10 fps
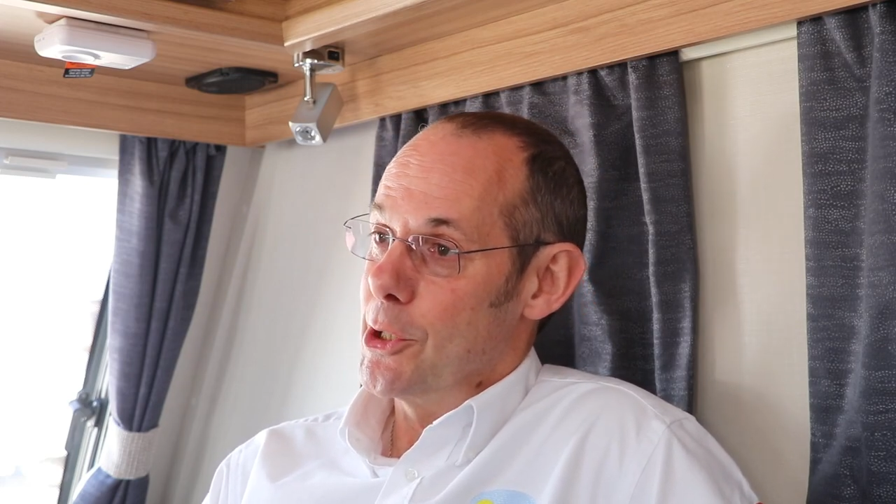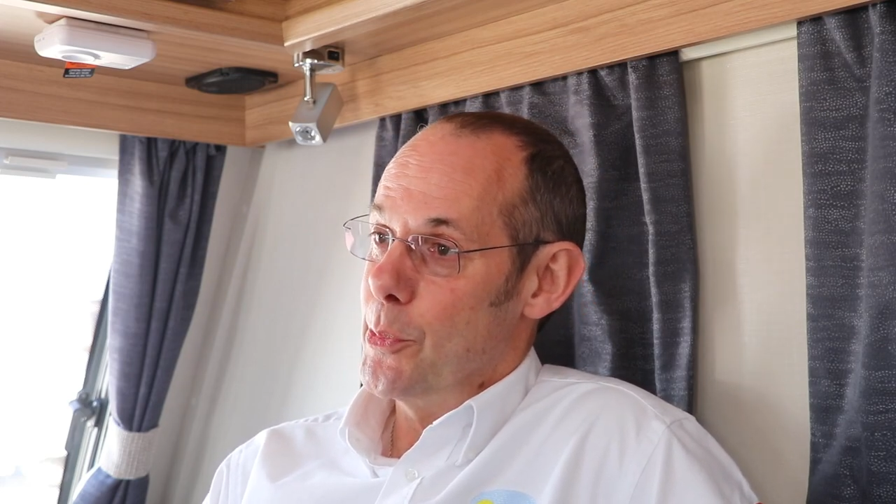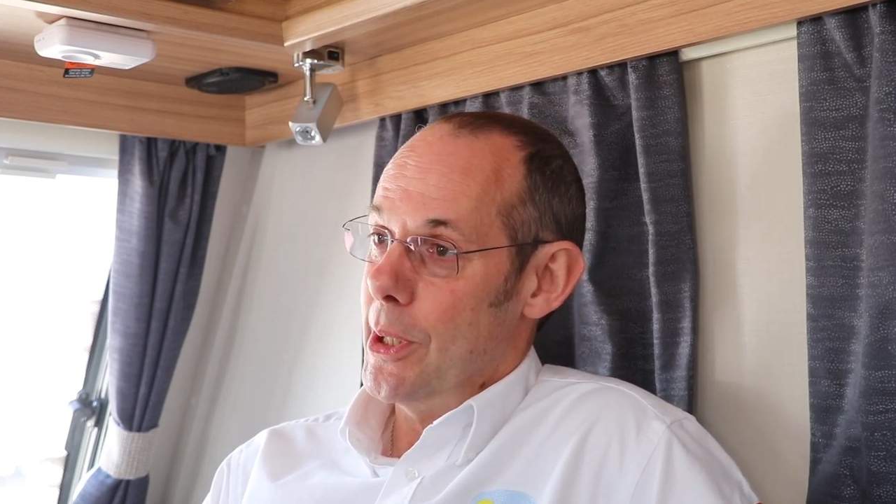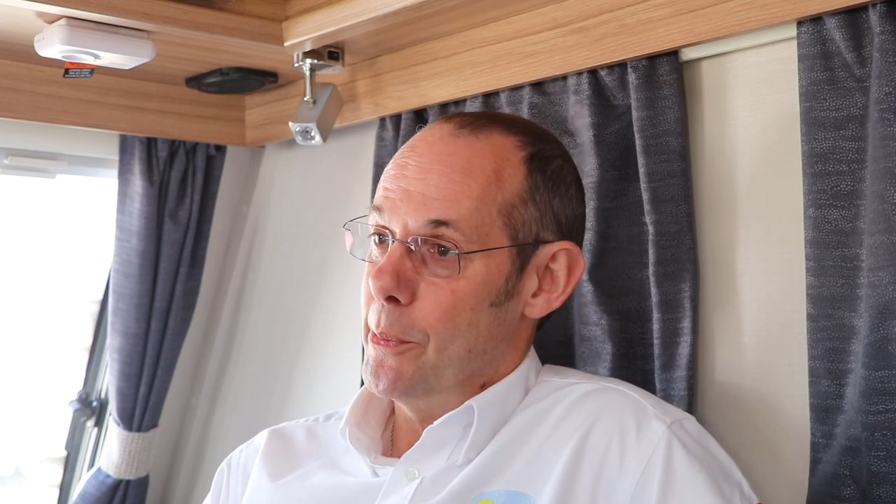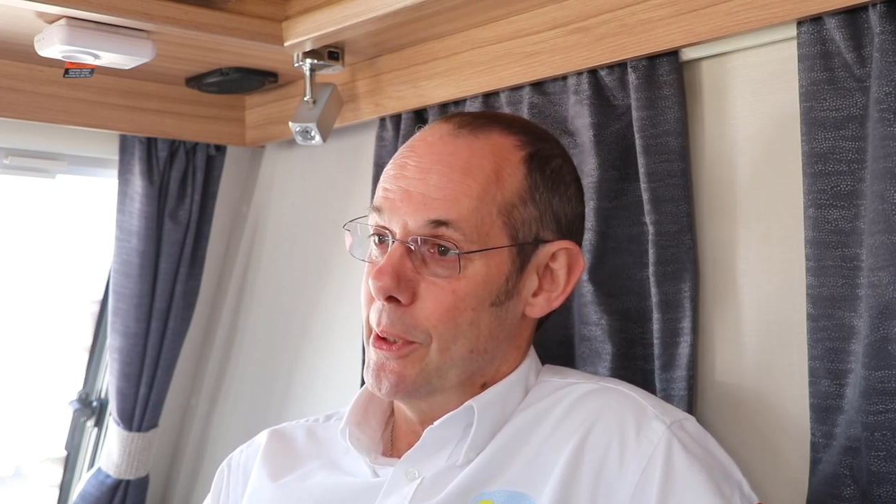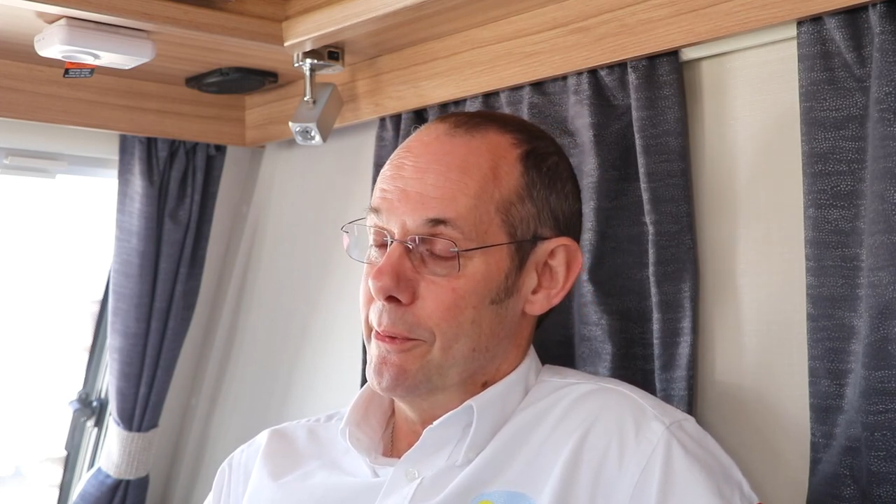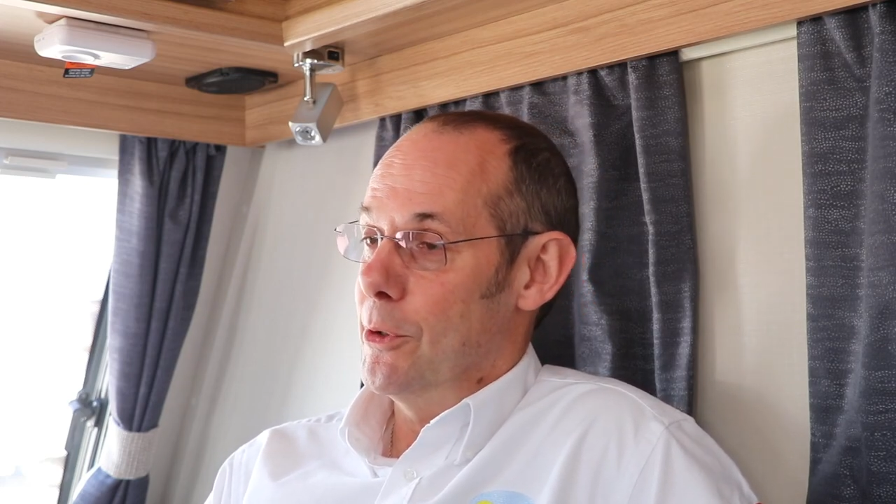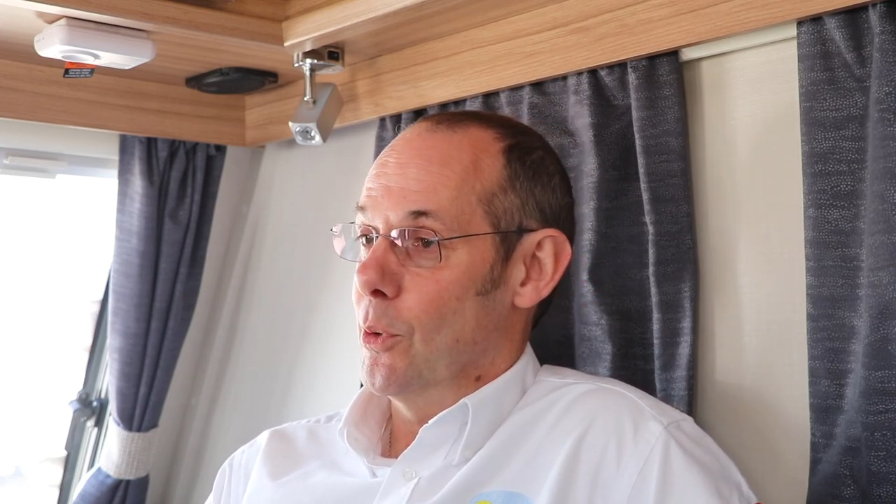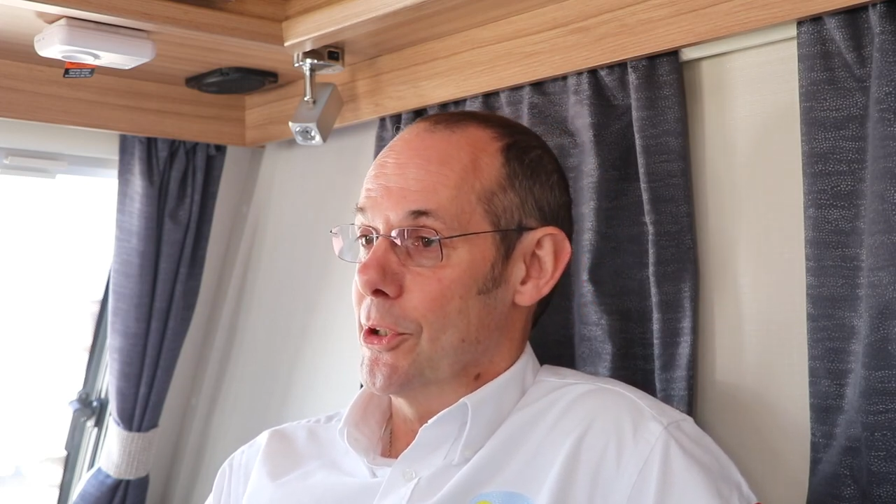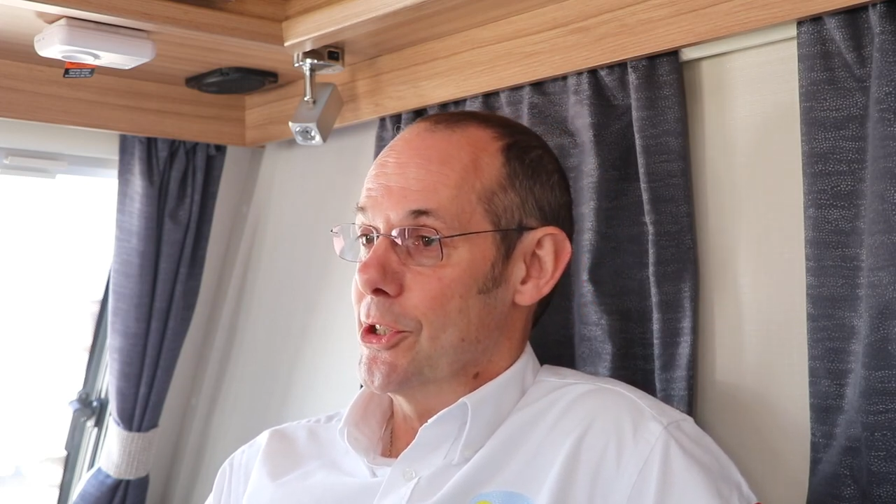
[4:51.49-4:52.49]
to people if
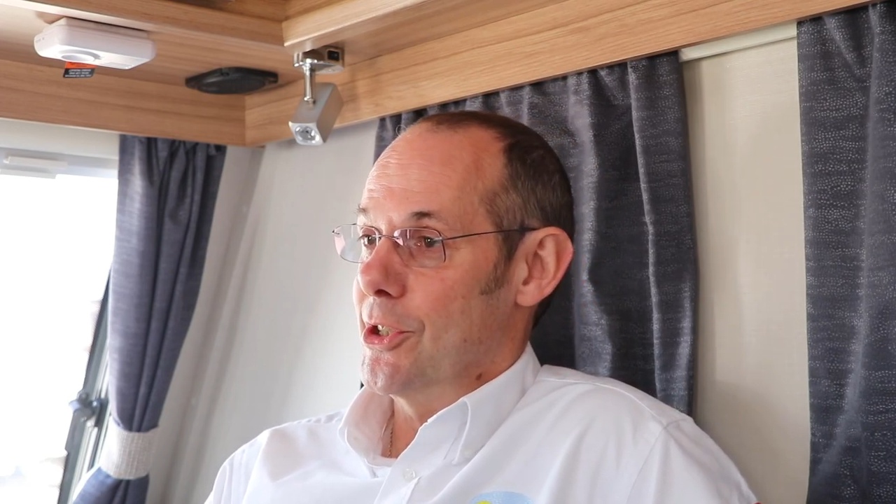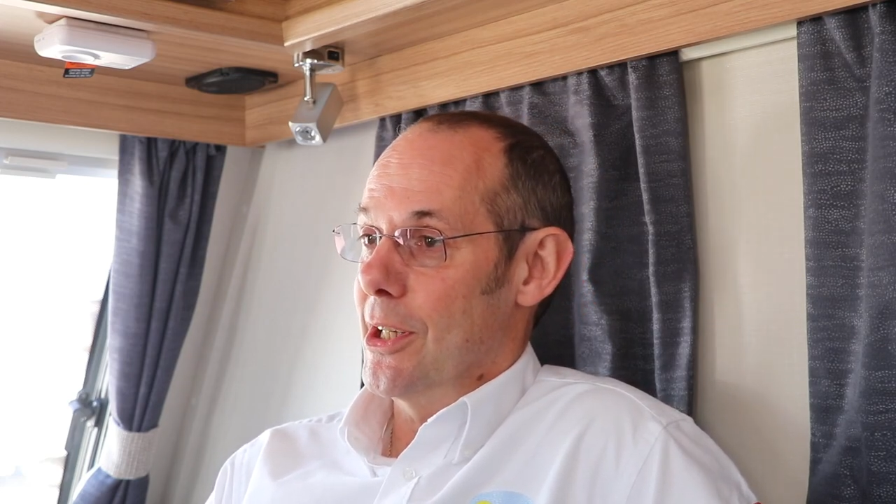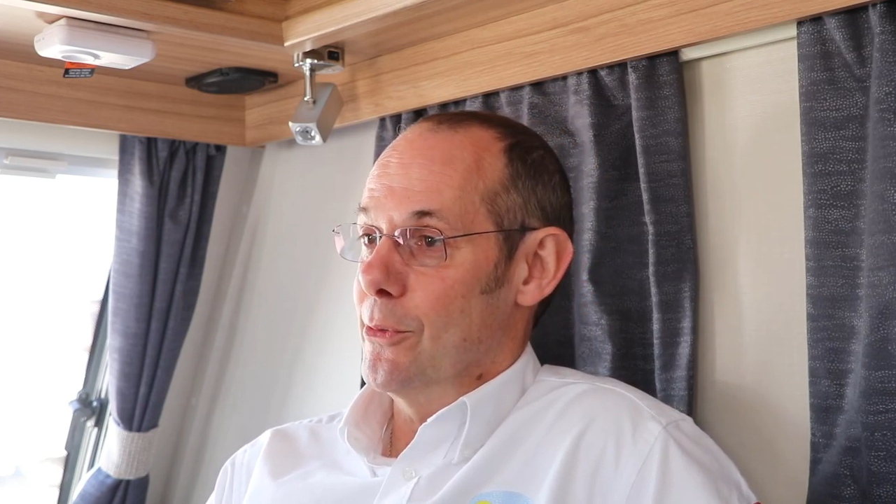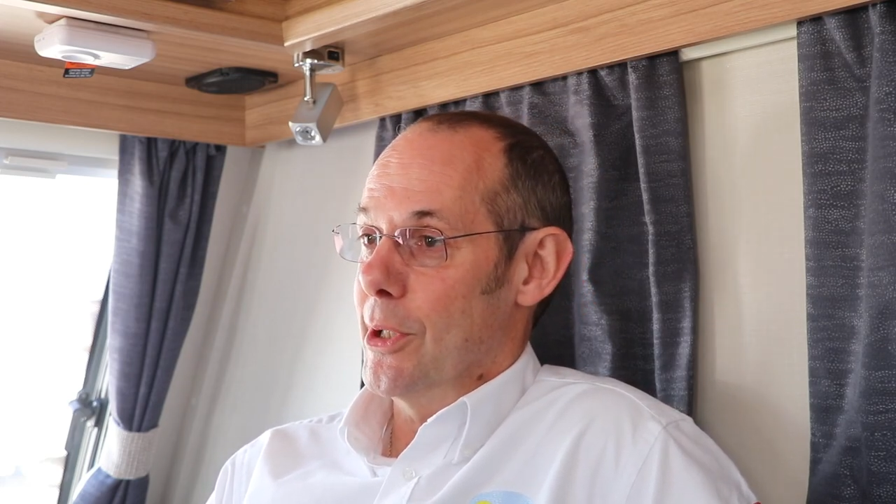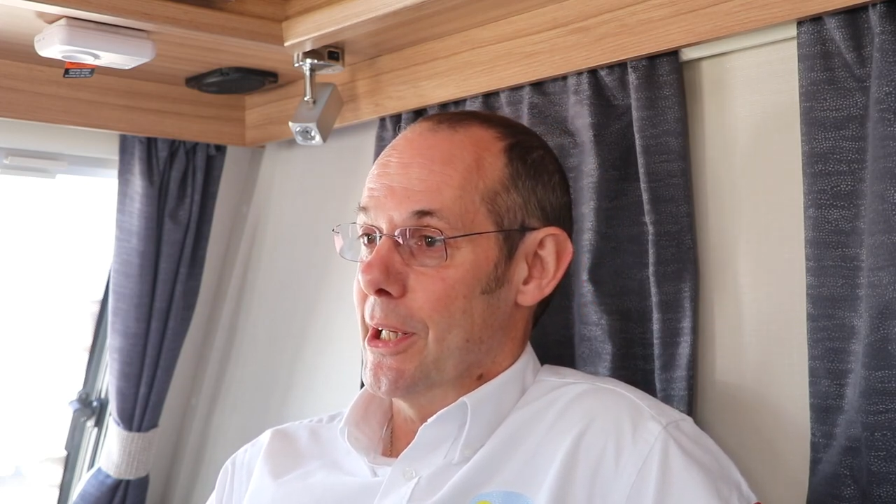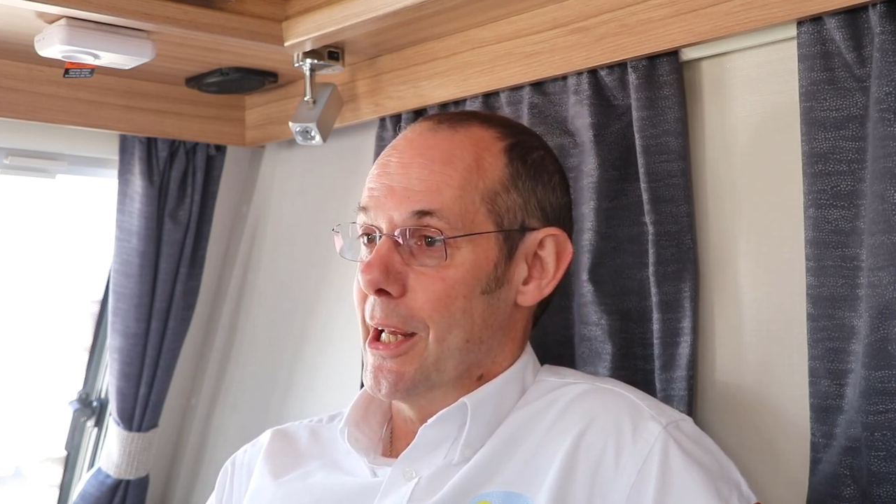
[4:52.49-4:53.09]
you want to sit and read